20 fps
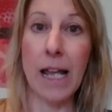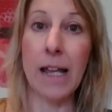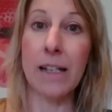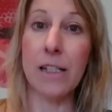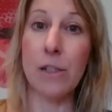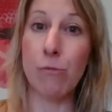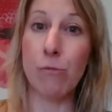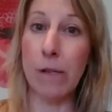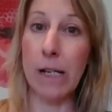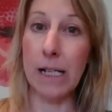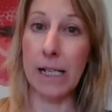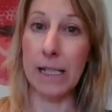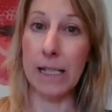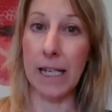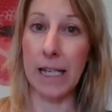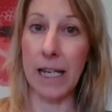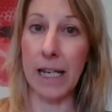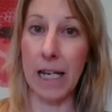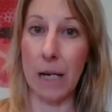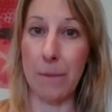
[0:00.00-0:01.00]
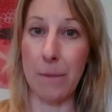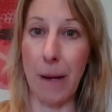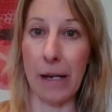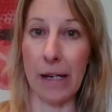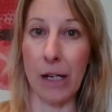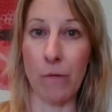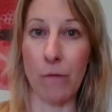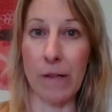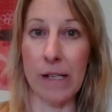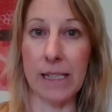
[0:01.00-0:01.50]
it's really thinking about
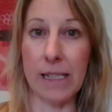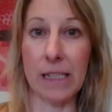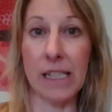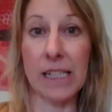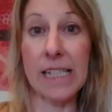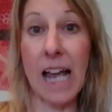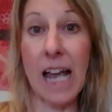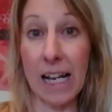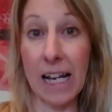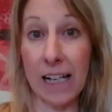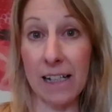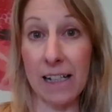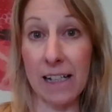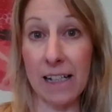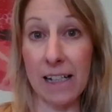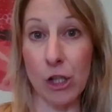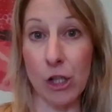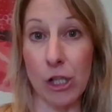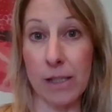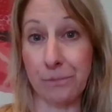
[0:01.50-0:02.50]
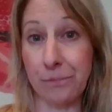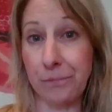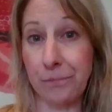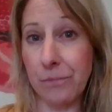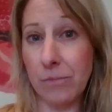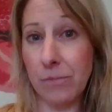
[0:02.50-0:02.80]
increasing the textures